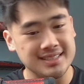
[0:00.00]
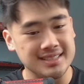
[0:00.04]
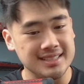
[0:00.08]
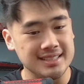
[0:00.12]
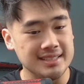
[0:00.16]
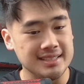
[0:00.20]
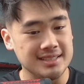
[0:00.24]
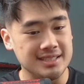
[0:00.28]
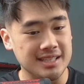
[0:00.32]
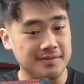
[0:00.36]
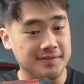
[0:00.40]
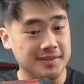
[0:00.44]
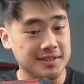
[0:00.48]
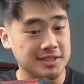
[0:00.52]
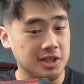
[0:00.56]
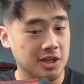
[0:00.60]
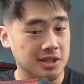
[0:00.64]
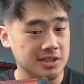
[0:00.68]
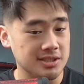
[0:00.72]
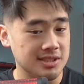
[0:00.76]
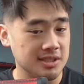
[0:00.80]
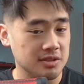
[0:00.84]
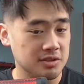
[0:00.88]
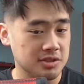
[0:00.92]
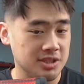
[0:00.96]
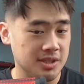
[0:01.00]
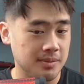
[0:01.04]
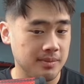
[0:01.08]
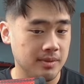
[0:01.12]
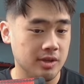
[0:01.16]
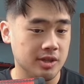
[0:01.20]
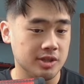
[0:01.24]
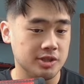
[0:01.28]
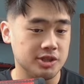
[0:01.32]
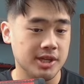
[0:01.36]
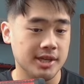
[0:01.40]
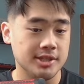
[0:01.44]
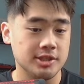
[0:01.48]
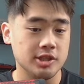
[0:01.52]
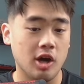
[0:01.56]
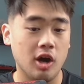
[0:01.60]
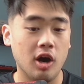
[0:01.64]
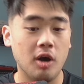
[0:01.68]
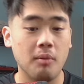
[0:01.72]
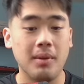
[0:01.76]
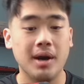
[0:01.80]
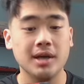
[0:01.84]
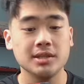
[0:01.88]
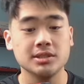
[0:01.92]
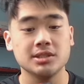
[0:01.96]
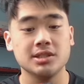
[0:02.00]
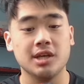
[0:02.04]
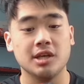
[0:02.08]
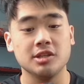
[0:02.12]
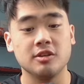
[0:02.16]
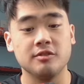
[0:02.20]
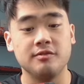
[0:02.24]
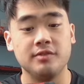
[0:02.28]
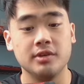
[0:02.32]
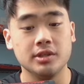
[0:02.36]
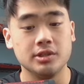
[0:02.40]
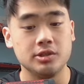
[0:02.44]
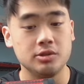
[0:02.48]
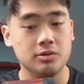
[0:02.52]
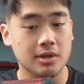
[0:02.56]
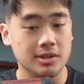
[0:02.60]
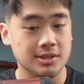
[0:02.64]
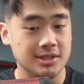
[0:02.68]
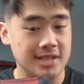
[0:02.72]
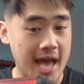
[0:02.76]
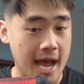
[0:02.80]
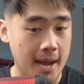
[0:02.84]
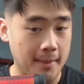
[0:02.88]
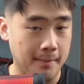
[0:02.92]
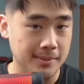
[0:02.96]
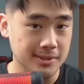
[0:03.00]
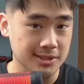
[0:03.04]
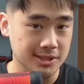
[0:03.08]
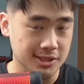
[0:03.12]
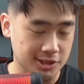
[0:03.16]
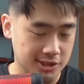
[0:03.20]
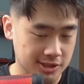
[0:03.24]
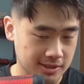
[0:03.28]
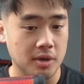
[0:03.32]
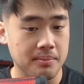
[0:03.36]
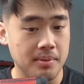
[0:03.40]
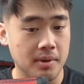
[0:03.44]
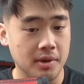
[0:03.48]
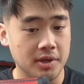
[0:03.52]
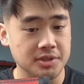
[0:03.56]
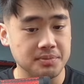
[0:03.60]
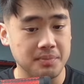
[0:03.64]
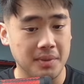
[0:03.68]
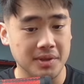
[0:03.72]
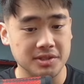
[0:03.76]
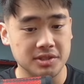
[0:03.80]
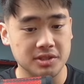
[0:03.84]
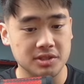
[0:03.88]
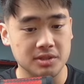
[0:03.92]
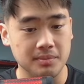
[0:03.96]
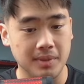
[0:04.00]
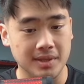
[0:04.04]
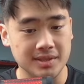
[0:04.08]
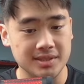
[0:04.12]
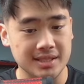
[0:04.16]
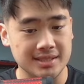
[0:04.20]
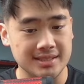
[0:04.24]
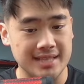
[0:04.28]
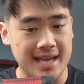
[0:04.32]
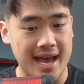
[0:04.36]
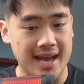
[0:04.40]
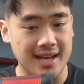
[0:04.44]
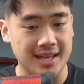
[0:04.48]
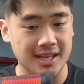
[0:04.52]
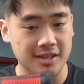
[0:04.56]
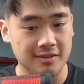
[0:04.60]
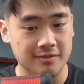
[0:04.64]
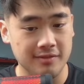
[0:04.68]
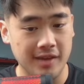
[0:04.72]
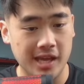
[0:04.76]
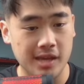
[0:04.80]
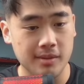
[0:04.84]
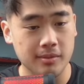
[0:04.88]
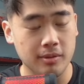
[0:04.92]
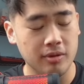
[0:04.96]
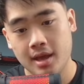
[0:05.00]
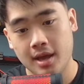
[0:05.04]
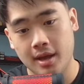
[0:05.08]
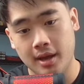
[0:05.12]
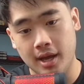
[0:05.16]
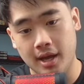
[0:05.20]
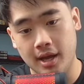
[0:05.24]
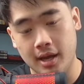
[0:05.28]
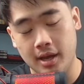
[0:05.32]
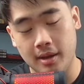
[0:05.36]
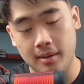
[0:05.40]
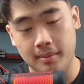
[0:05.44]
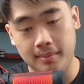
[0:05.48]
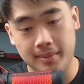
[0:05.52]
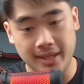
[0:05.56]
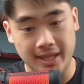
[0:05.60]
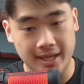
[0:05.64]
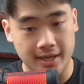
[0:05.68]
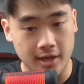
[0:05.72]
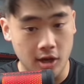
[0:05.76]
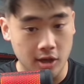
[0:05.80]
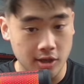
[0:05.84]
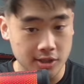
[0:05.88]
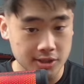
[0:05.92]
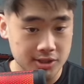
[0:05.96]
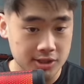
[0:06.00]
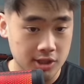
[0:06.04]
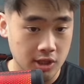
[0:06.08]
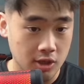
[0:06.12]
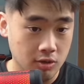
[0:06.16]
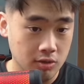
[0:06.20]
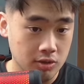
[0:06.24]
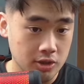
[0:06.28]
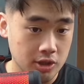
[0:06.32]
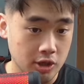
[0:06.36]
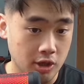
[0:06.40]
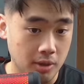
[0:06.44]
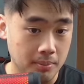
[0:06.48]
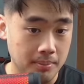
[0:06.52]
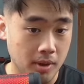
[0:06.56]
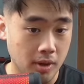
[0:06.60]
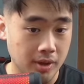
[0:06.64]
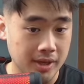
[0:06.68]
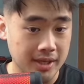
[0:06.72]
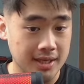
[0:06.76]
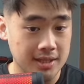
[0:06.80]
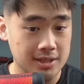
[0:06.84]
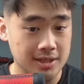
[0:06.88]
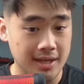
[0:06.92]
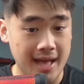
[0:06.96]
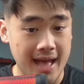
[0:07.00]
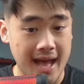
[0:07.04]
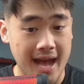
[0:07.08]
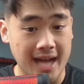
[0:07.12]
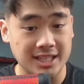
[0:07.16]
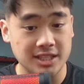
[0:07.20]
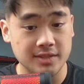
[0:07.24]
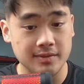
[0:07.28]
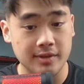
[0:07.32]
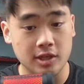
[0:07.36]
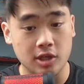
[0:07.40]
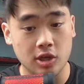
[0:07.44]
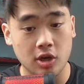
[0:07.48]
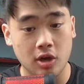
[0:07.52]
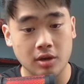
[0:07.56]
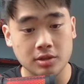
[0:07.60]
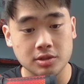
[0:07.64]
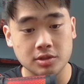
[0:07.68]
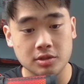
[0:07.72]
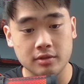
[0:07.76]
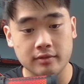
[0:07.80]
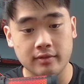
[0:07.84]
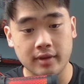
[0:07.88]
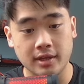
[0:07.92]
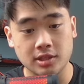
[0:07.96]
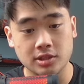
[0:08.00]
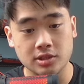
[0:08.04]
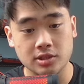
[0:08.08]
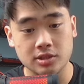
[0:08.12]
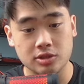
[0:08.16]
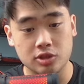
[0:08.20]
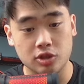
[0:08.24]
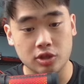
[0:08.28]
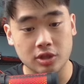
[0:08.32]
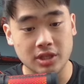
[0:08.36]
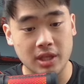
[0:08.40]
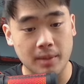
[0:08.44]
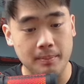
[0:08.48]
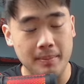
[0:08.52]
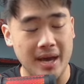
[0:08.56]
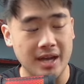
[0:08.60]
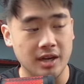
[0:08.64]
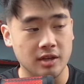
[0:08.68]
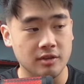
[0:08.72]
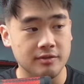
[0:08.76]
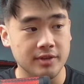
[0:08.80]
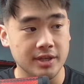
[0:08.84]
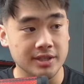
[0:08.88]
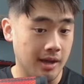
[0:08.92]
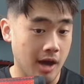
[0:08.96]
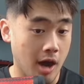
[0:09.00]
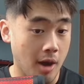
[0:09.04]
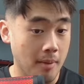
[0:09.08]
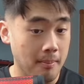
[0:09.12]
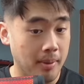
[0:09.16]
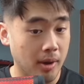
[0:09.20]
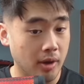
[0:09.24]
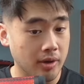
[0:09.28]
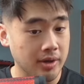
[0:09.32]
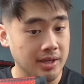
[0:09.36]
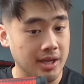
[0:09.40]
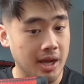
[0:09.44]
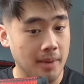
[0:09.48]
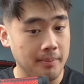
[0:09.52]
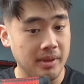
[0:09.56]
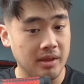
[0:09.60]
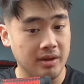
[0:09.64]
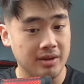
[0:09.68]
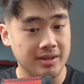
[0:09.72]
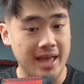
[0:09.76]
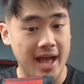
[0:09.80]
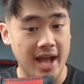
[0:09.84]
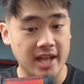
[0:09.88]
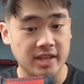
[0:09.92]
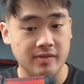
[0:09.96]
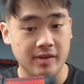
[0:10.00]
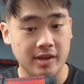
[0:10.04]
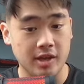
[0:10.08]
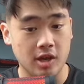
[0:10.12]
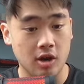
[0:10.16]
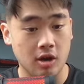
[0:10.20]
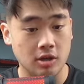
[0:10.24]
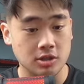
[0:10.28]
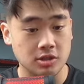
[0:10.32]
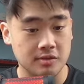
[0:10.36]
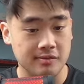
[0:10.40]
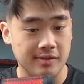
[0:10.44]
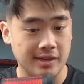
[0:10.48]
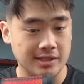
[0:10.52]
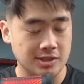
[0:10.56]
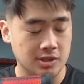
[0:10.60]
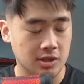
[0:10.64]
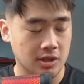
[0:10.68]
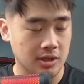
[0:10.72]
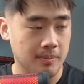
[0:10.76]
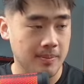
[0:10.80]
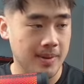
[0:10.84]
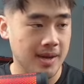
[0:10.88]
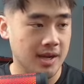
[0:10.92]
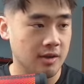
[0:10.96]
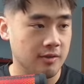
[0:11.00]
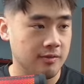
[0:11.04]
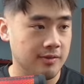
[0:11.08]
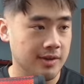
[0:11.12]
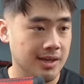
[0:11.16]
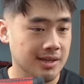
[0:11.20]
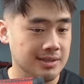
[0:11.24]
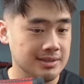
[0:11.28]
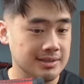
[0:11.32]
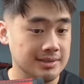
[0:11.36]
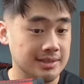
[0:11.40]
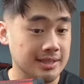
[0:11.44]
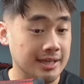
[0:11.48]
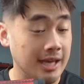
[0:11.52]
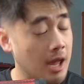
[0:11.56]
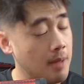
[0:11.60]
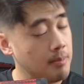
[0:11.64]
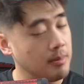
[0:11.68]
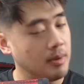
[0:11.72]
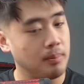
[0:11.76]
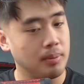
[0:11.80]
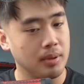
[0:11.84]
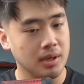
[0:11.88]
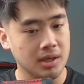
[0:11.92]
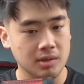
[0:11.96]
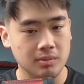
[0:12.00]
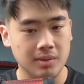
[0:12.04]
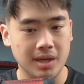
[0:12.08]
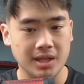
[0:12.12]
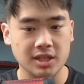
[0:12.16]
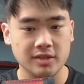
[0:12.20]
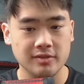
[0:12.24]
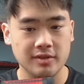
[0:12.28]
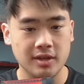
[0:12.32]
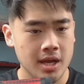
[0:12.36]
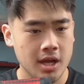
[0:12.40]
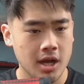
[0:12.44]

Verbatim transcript: is, if this card is single summon, you can change all monsters on the field to attack position. Opponent's monsters must attack if able. But then also, your opponent cannot activate cards or effects during the battle phase. Our opponent not being able to activate cards or effects during the battle phase can be pretty relevant,